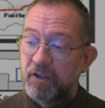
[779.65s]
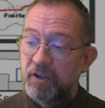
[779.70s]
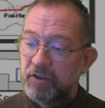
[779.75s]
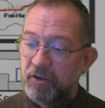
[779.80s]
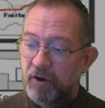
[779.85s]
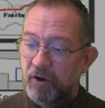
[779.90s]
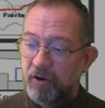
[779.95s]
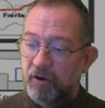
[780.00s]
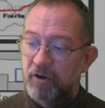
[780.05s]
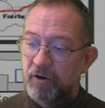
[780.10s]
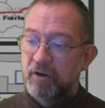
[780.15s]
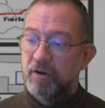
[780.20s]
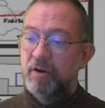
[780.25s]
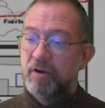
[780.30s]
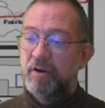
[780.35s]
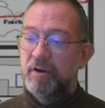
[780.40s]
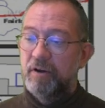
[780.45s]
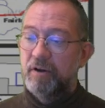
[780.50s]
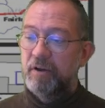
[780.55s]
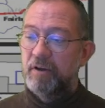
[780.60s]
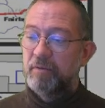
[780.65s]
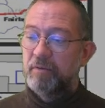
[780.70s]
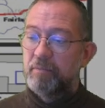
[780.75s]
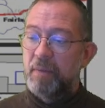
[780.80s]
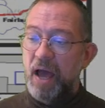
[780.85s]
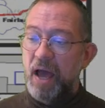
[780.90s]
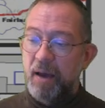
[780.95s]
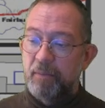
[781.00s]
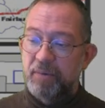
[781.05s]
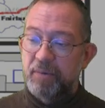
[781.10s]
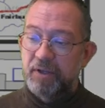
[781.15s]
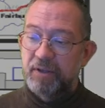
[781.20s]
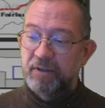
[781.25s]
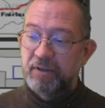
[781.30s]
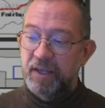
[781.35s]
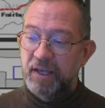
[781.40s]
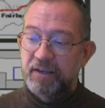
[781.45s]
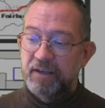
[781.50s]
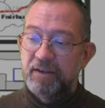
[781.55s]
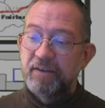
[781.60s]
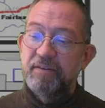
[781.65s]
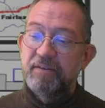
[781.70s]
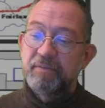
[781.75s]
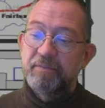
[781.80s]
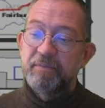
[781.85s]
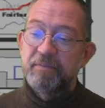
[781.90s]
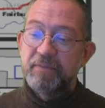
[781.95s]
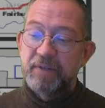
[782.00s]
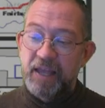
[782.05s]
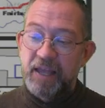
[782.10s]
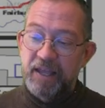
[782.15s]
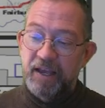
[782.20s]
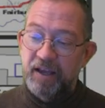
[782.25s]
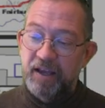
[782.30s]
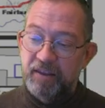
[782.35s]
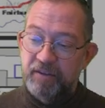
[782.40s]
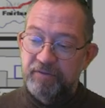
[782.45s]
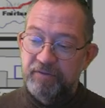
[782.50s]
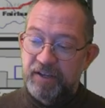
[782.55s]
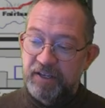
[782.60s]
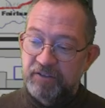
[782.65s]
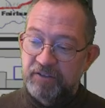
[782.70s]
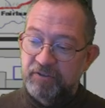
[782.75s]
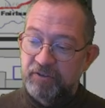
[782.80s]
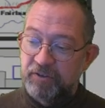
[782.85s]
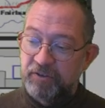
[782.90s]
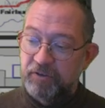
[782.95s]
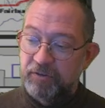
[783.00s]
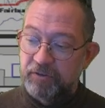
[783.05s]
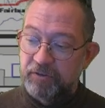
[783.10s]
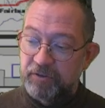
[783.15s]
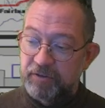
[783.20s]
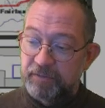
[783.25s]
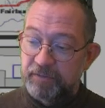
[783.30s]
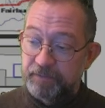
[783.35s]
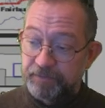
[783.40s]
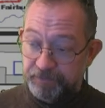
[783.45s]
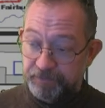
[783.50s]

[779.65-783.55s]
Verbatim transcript: your map then they are the thing to use.